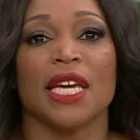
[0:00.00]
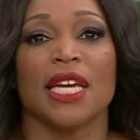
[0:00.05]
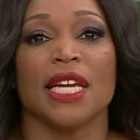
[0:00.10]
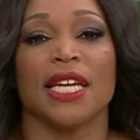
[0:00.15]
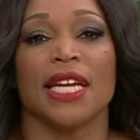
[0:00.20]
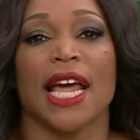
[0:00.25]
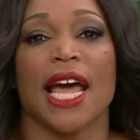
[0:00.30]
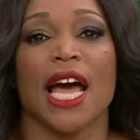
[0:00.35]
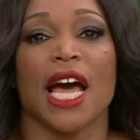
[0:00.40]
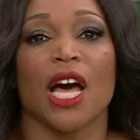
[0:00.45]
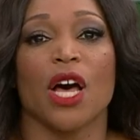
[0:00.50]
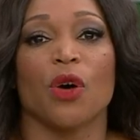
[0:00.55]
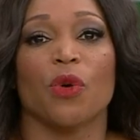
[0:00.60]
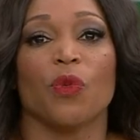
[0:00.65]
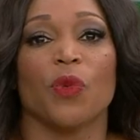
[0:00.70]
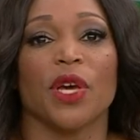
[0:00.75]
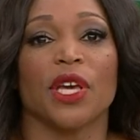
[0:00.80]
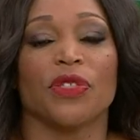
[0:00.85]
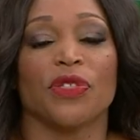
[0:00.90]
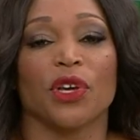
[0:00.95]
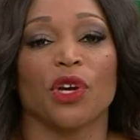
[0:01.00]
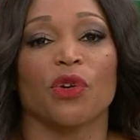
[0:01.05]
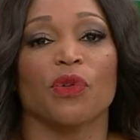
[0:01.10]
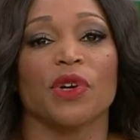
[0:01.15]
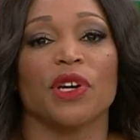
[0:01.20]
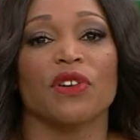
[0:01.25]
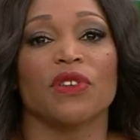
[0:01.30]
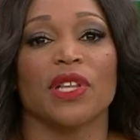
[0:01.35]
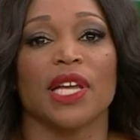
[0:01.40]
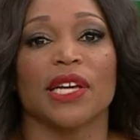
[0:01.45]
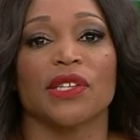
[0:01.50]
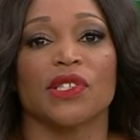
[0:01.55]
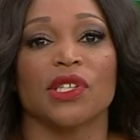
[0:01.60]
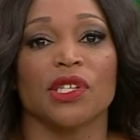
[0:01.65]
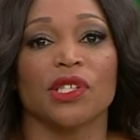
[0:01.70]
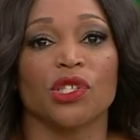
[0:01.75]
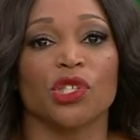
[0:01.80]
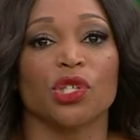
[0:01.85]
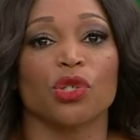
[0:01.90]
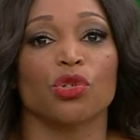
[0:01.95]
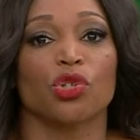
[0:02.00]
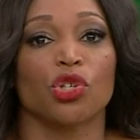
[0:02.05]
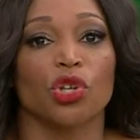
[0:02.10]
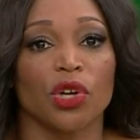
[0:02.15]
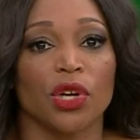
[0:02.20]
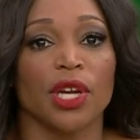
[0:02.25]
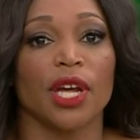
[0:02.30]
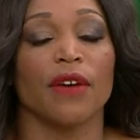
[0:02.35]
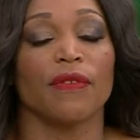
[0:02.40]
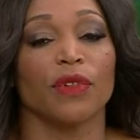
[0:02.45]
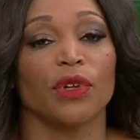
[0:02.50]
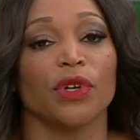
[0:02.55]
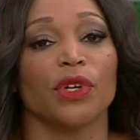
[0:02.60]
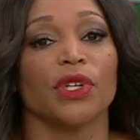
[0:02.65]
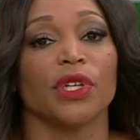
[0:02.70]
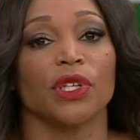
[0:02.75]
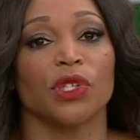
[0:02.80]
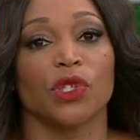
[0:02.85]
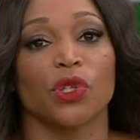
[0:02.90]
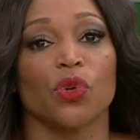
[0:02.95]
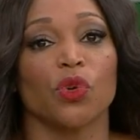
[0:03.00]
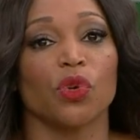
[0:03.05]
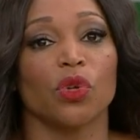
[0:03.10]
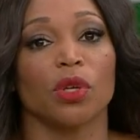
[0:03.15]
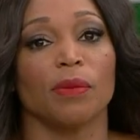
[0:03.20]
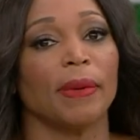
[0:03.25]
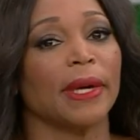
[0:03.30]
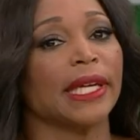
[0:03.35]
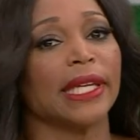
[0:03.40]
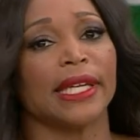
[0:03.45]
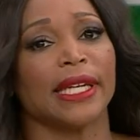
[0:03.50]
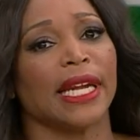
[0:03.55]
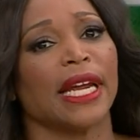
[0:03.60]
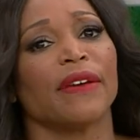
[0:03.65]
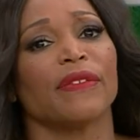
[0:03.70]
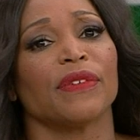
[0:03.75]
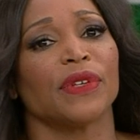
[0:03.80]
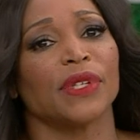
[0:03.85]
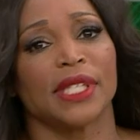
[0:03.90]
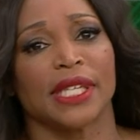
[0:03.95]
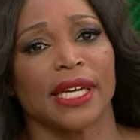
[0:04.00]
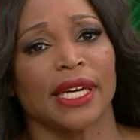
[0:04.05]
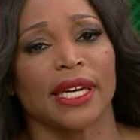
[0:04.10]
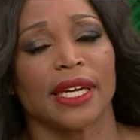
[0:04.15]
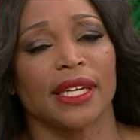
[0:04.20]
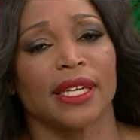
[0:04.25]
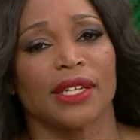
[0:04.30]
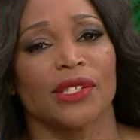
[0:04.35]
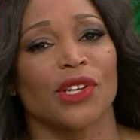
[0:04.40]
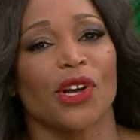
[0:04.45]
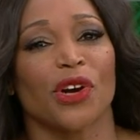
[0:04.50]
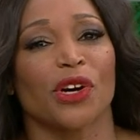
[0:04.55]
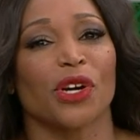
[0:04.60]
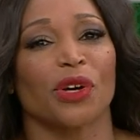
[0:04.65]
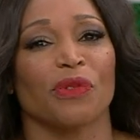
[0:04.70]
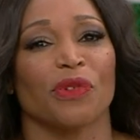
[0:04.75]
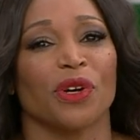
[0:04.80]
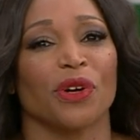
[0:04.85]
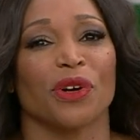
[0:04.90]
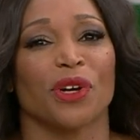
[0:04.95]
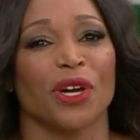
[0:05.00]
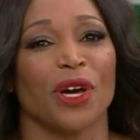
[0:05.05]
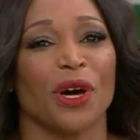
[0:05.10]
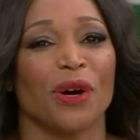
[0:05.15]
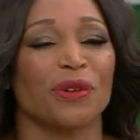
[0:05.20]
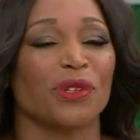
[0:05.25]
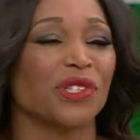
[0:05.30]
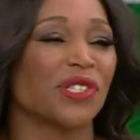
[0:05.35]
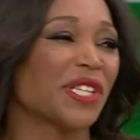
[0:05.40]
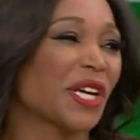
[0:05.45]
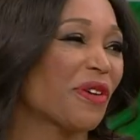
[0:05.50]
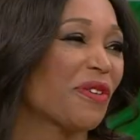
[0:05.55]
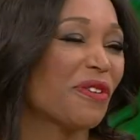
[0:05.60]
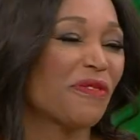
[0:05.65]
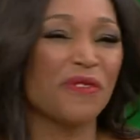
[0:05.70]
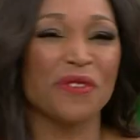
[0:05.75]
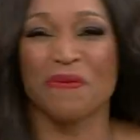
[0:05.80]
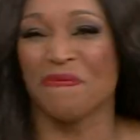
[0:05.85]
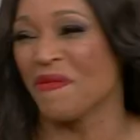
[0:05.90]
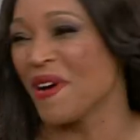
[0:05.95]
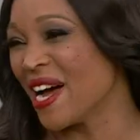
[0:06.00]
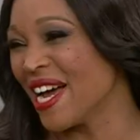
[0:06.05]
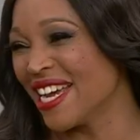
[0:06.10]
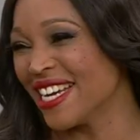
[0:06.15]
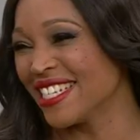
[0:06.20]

now with the career lessons you should have learned in school, but you never did, is our career coach, Sarah Vermunt.